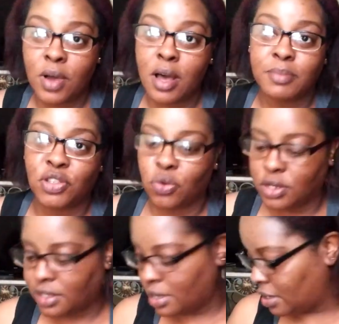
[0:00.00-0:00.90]
um,
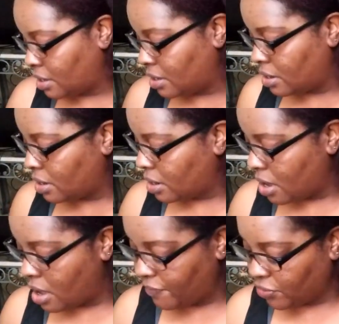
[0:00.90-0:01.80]
sourcing
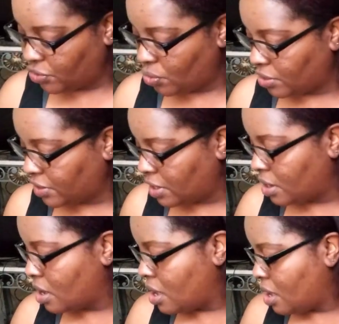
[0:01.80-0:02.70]
um, for sourcing.
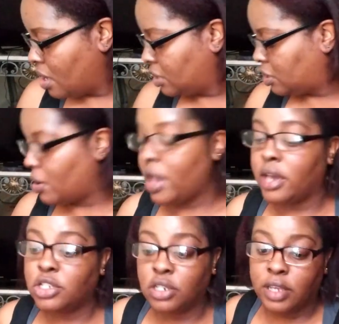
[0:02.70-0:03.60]
So
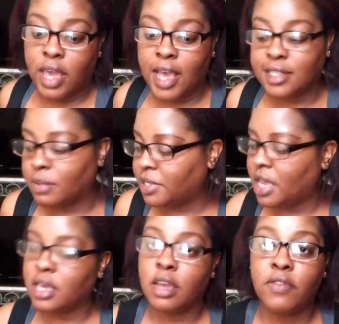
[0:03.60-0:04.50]
actually, as I'm
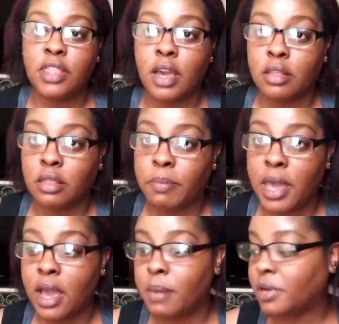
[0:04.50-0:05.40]
taking everything out the
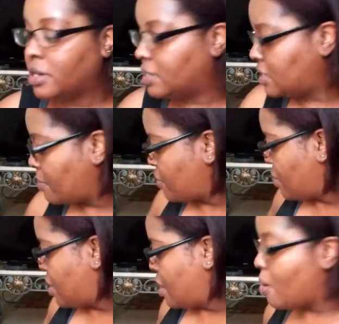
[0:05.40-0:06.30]
bag, I'm going to
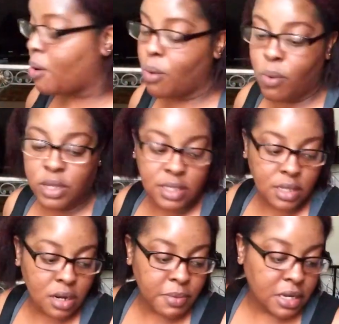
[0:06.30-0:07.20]
separate what's
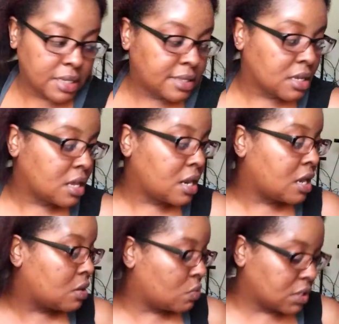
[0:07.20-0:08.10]
going to be listed
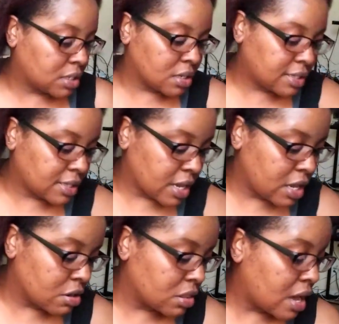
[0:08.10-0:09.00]
and what's going to stay
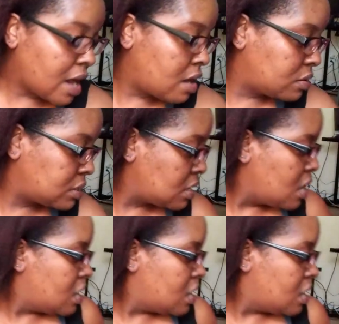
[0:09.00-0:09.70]
here in the house.